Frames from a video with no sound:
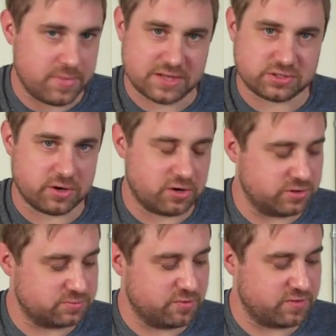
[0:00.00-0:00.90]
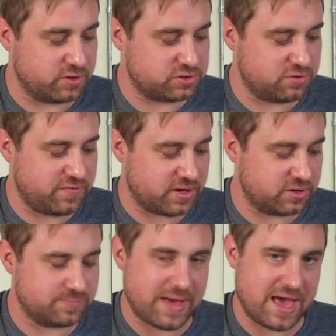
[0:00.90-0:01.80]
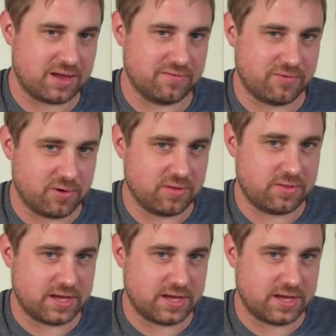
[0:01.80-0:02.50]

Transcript: That's all you're doing is moving those 2 fingers back and forth